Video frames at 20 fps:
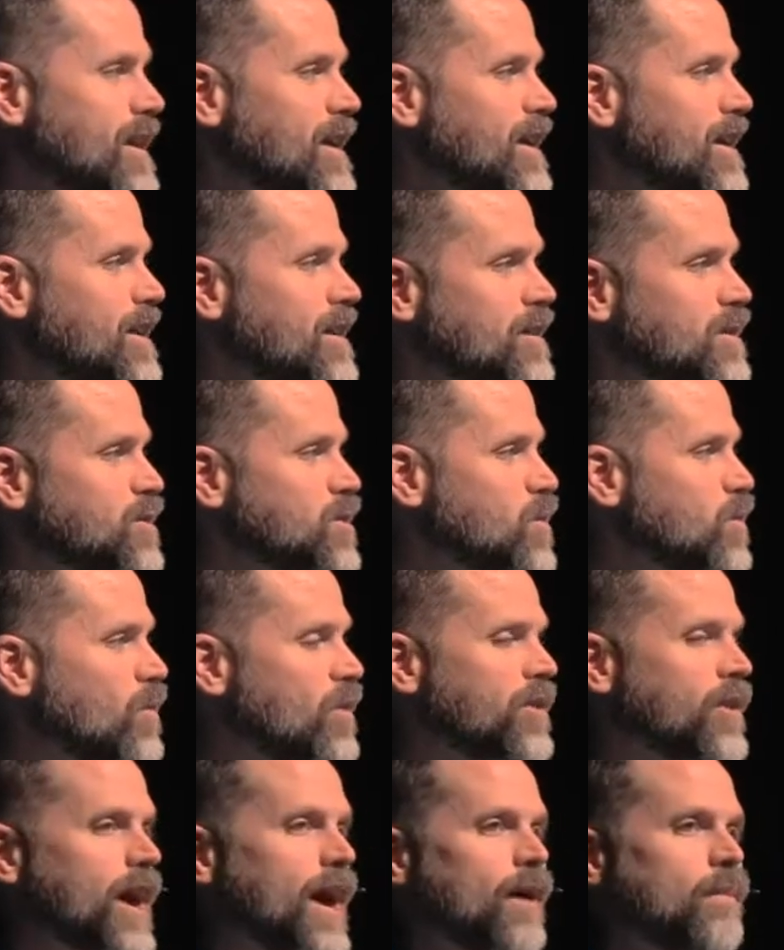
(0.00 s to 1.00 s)
He, he used to
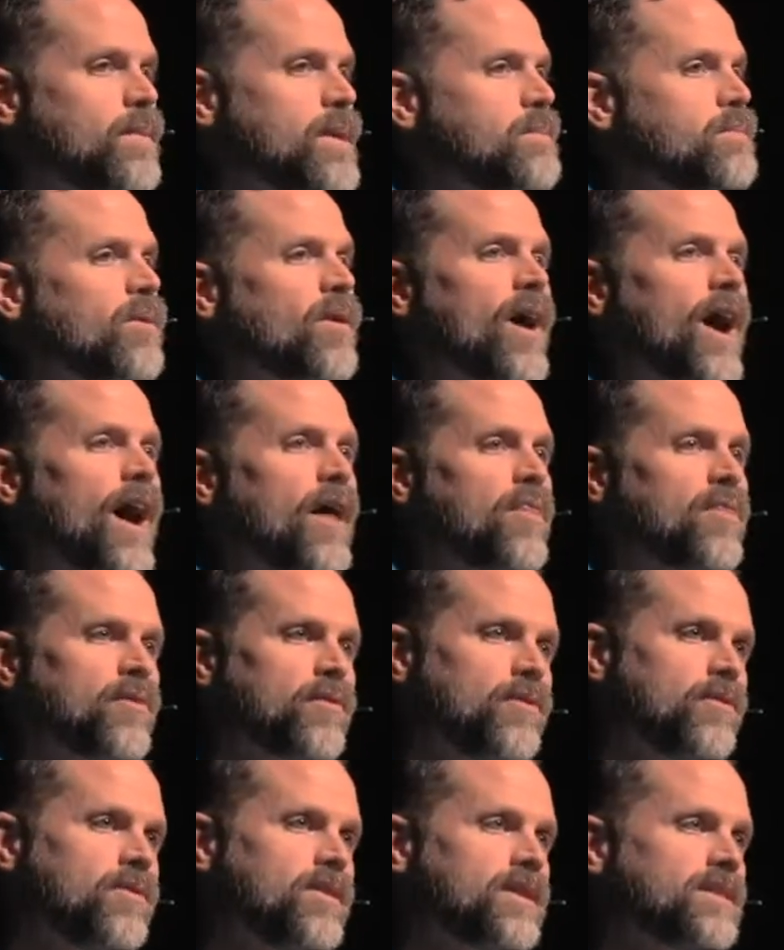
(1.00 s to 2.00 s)
wonder how people got
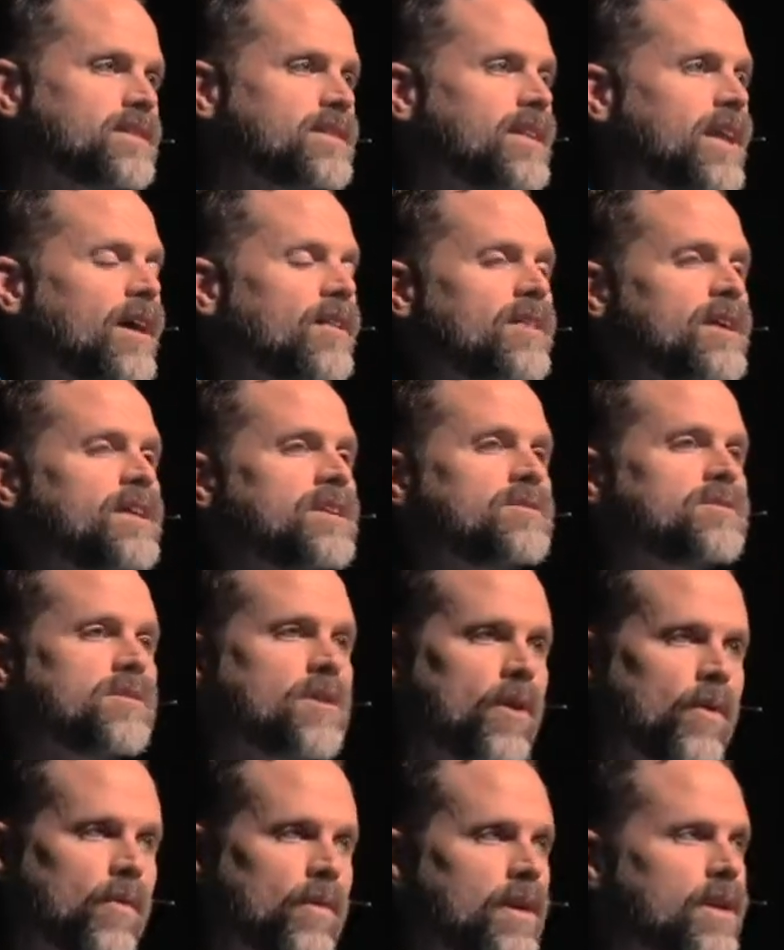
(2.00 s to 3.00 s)
through this, and now that he's
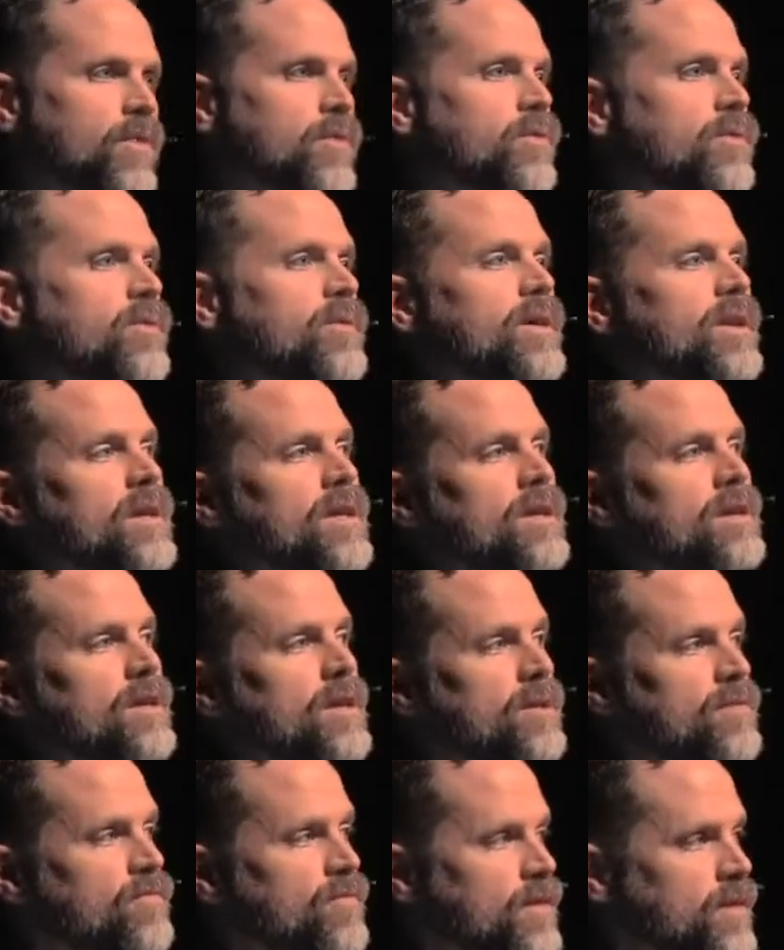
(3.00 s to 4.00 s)
going through it, he,
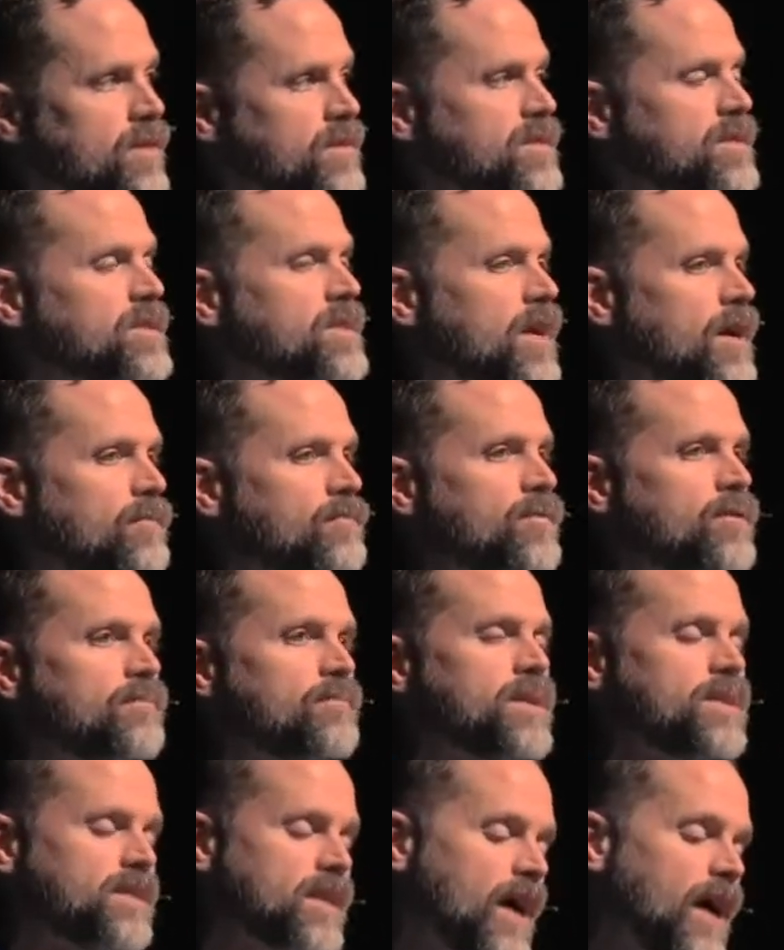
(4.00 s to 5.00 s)
he feels this comfort
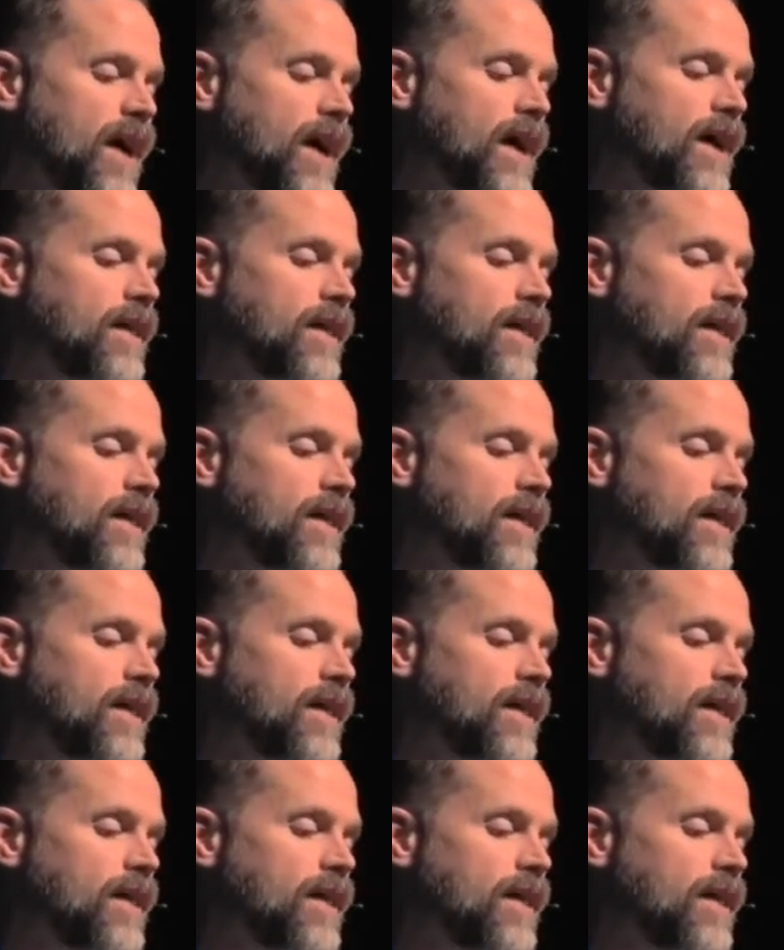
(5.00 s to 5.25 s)
and peace